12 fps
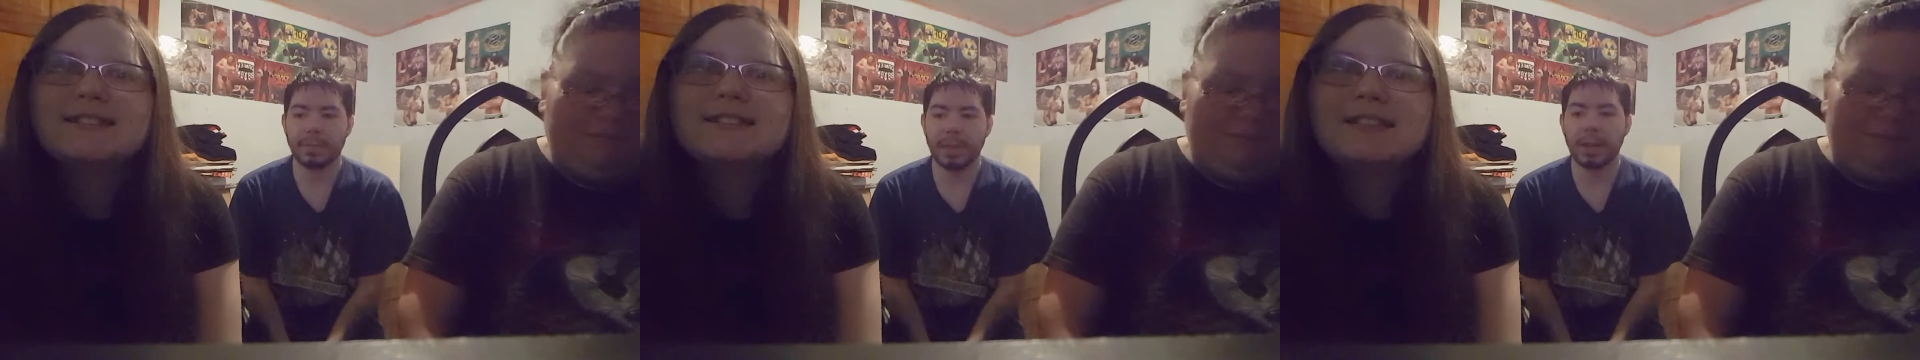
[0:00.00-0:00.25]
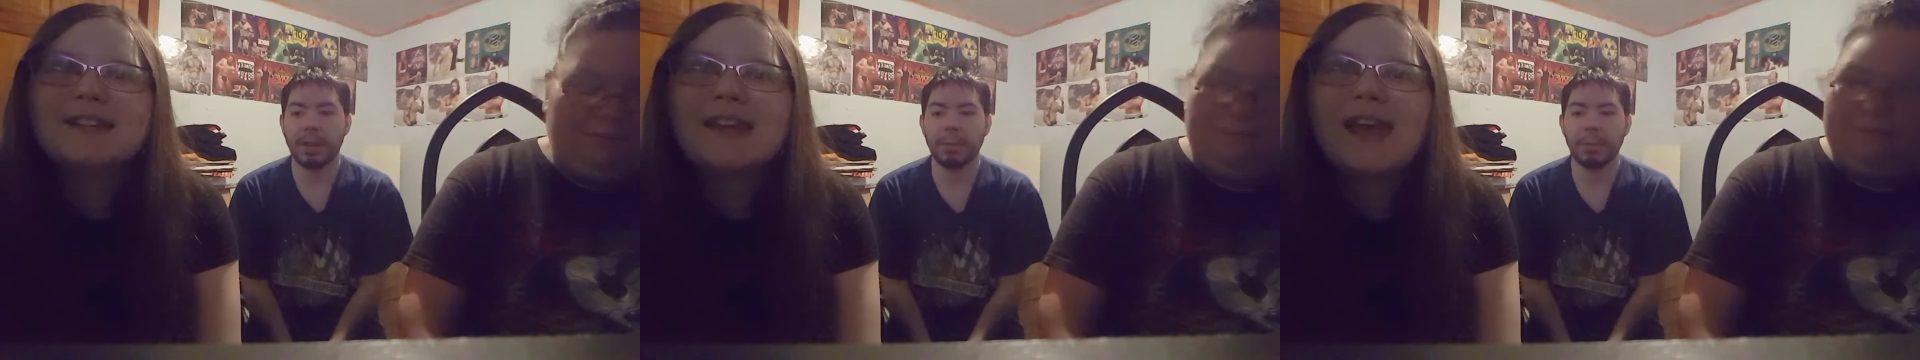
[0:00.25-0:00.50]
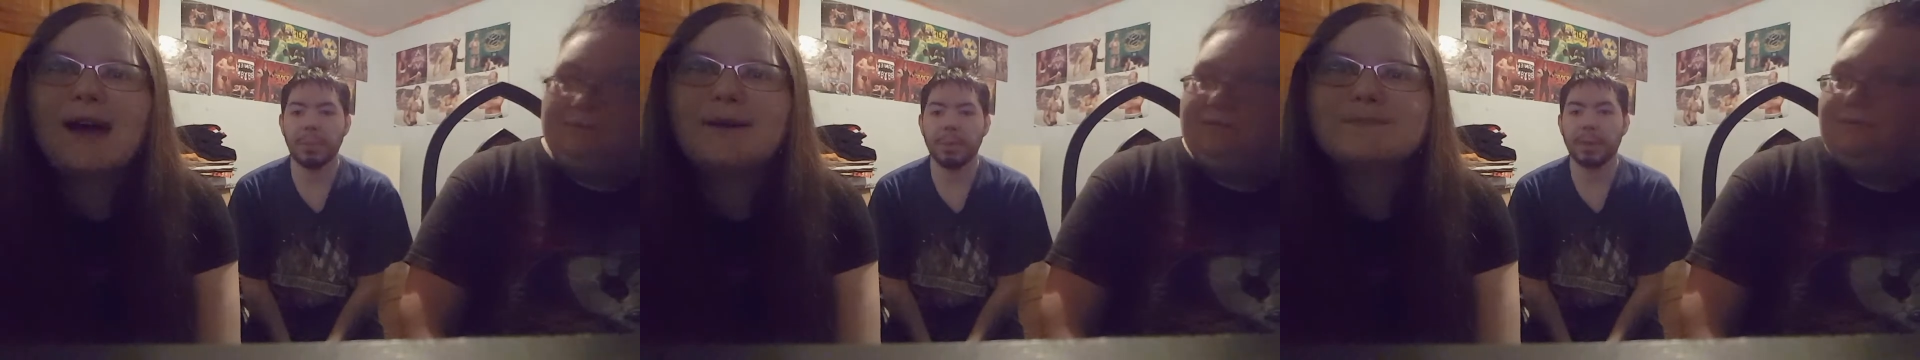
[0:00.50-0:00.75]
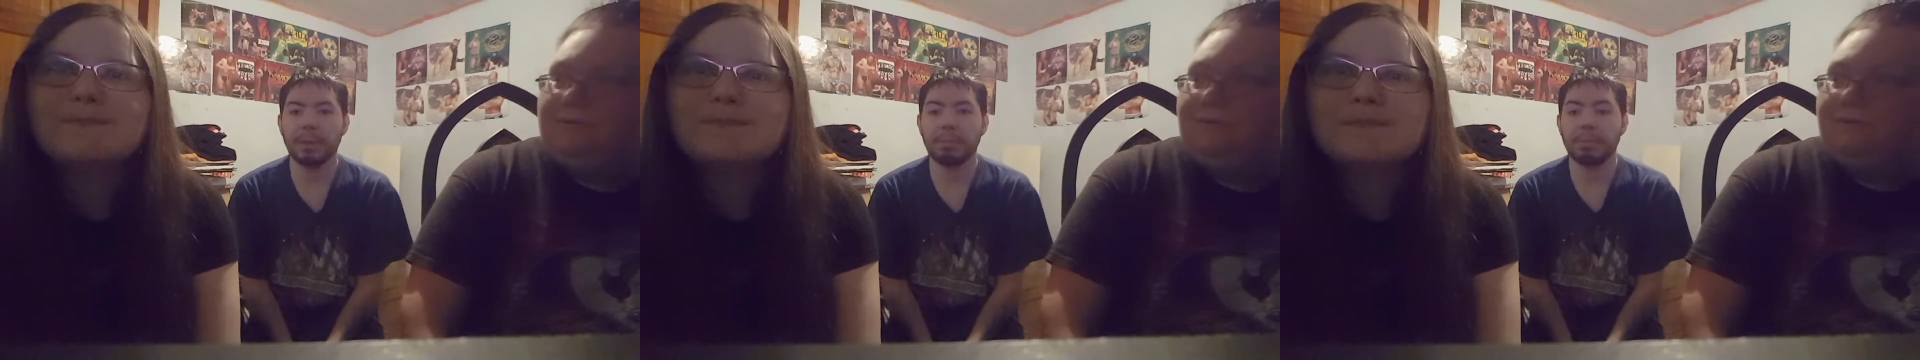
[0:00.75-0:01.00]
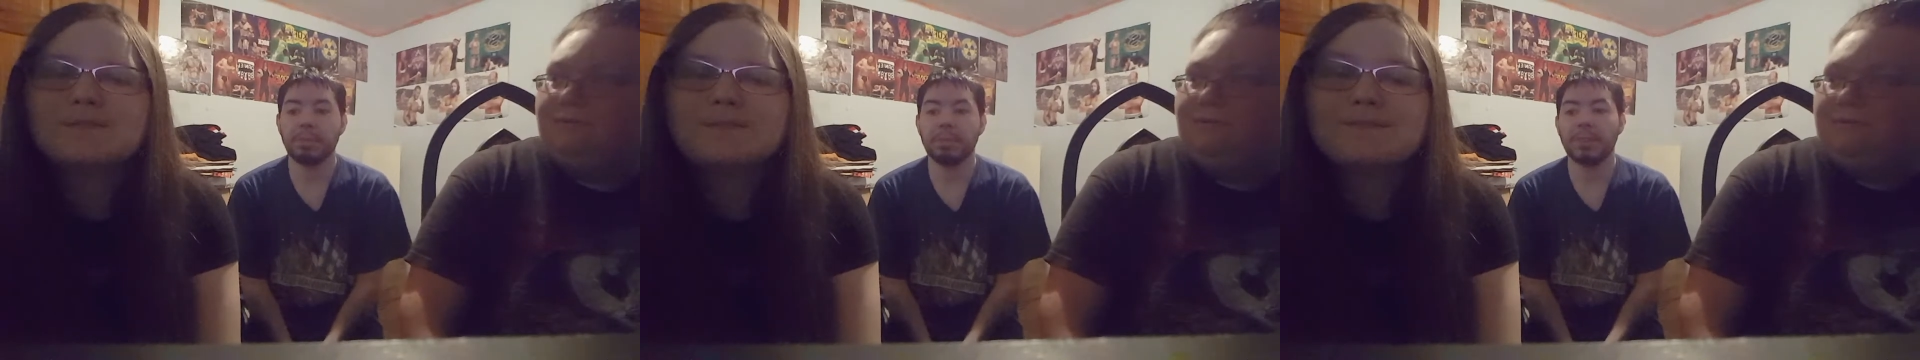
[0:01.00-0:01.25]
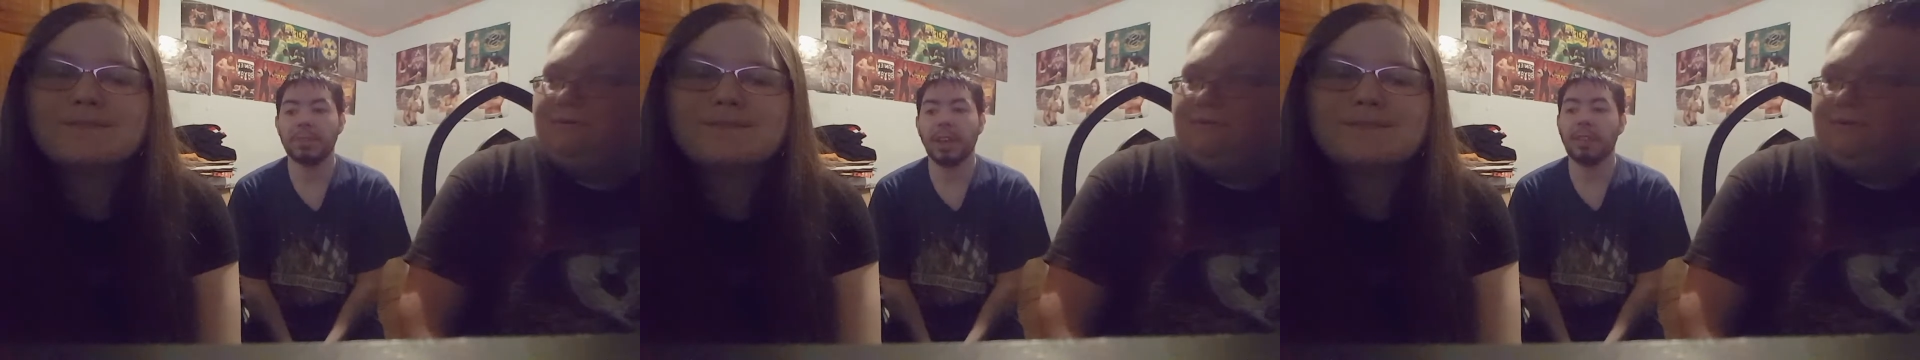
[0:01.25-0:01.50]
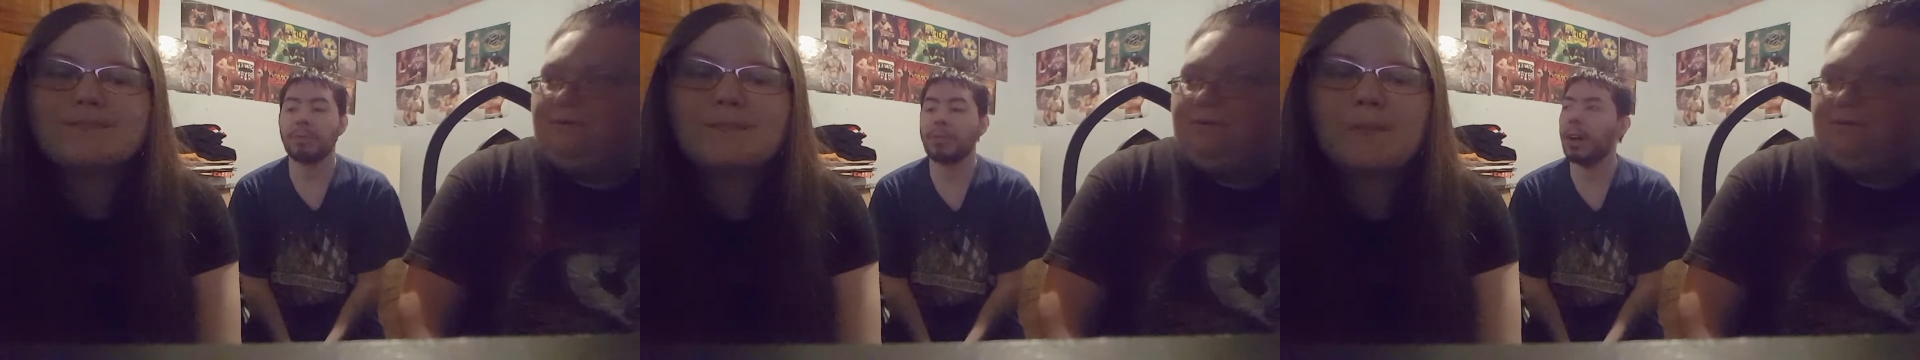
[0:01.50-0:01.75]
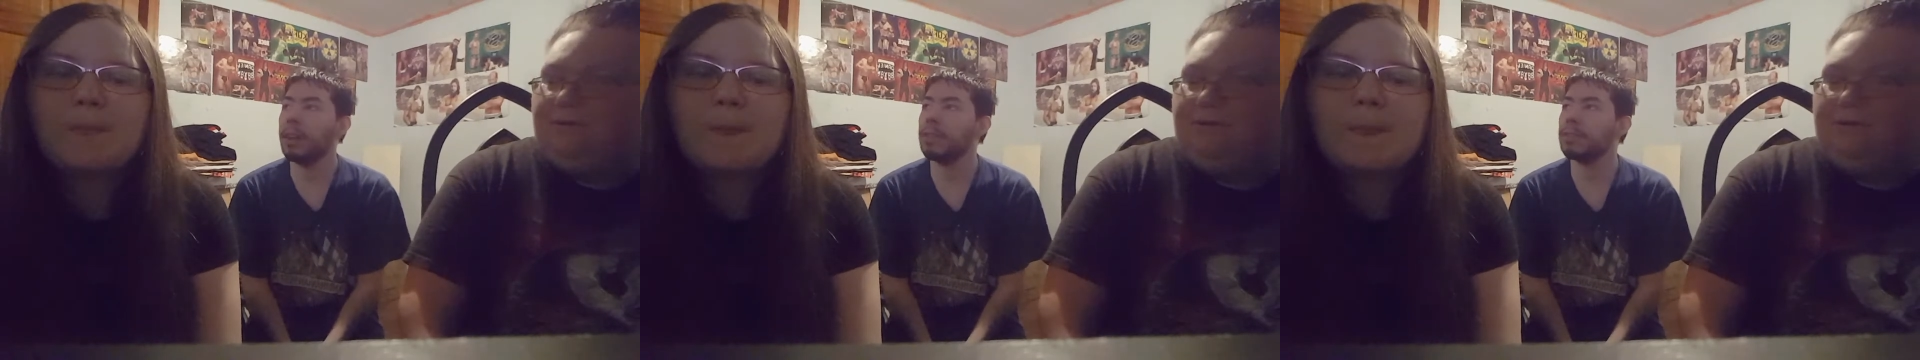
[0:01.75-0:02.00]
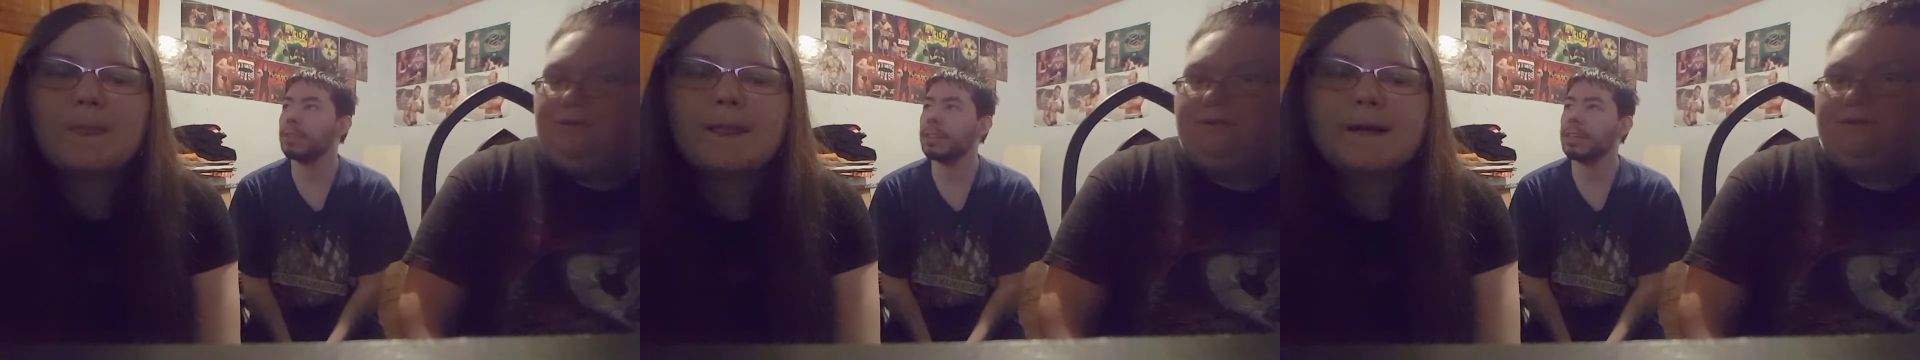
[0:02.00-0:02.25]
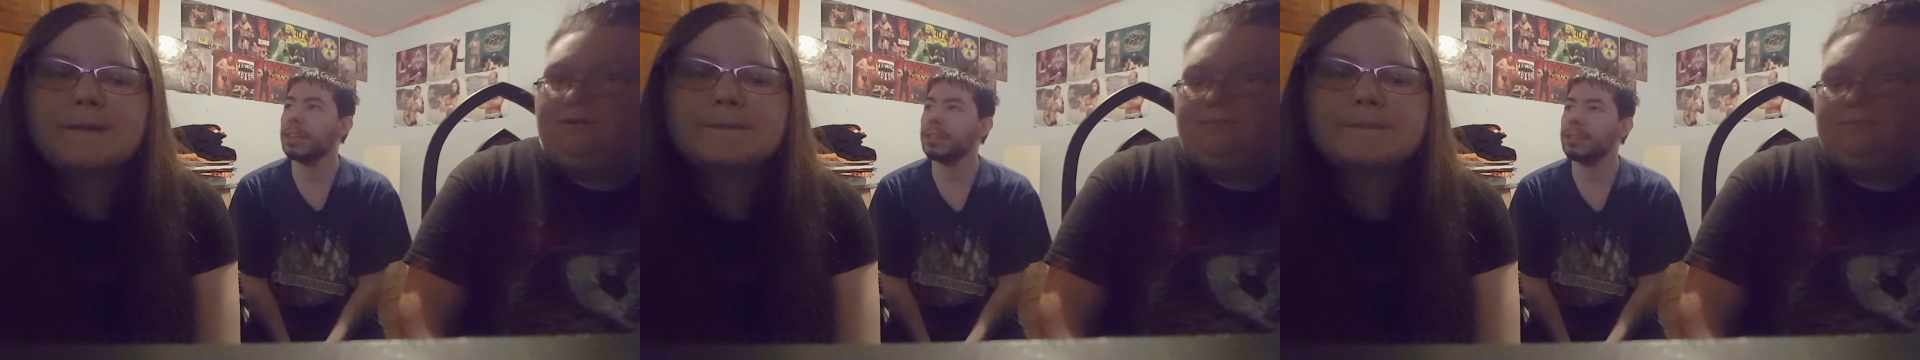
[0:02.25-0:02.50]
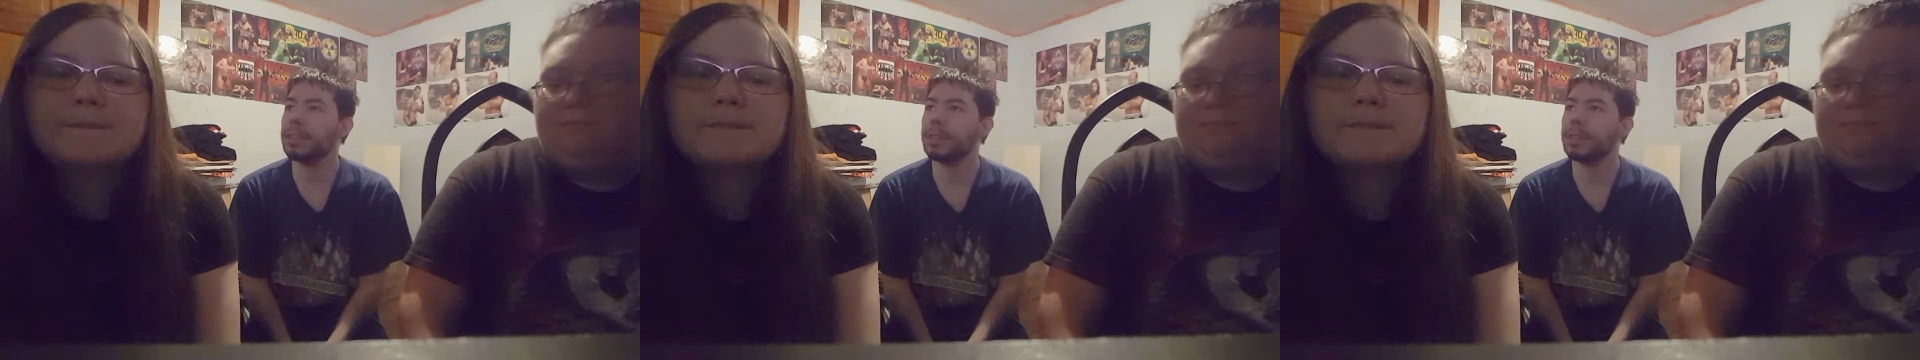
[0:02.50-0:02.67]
Speaker 1: And I remember, yeah. Seth Rollins really injured,